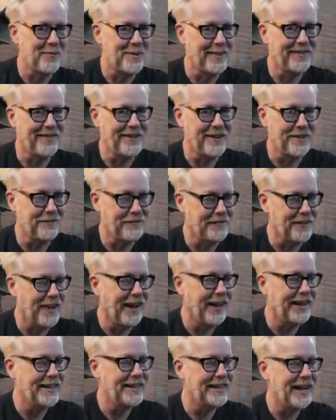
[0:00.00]
myself.
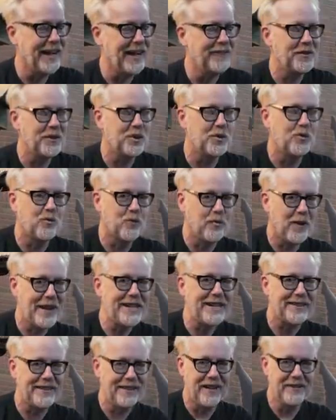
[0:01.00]
I have a
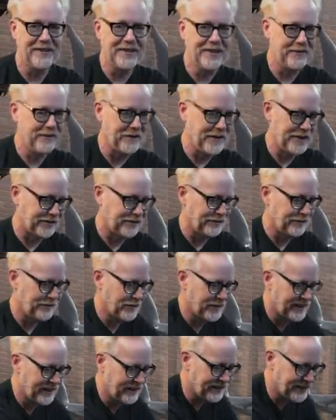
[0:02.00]
great love and affection
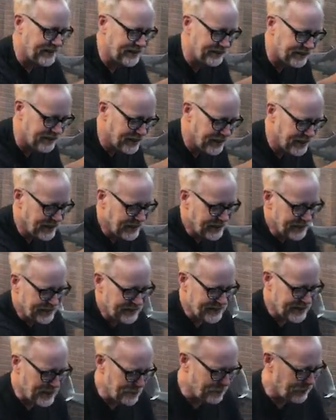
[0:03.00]
for this. This
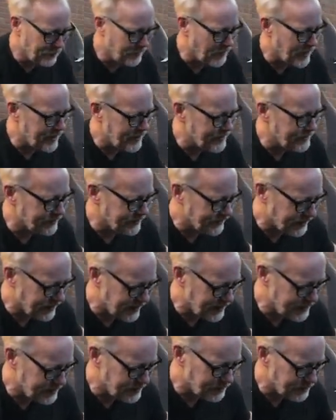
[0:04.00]
typifies the
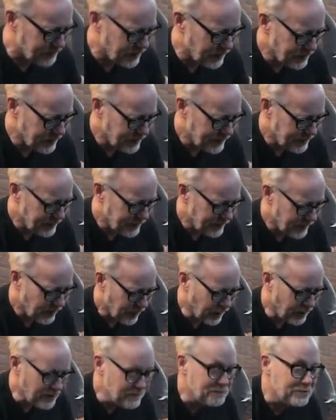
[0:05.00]
kind of
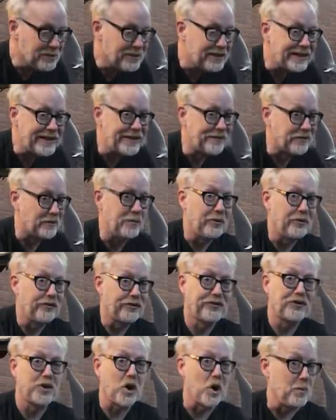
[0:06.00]
unbelievable
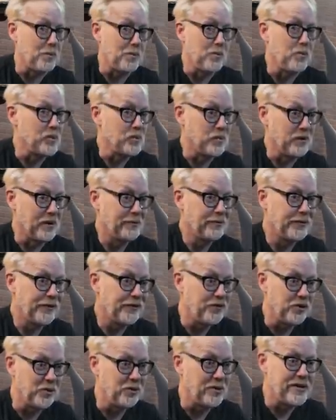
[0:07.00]
scope we were able to
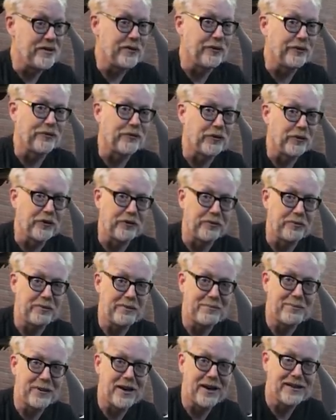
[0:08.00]
do in those first
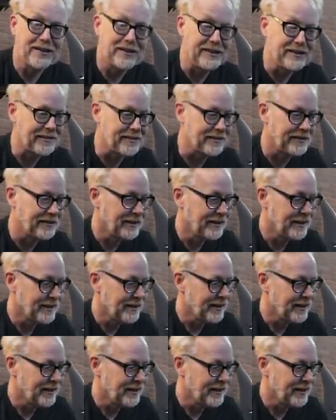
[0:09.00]
three pilots.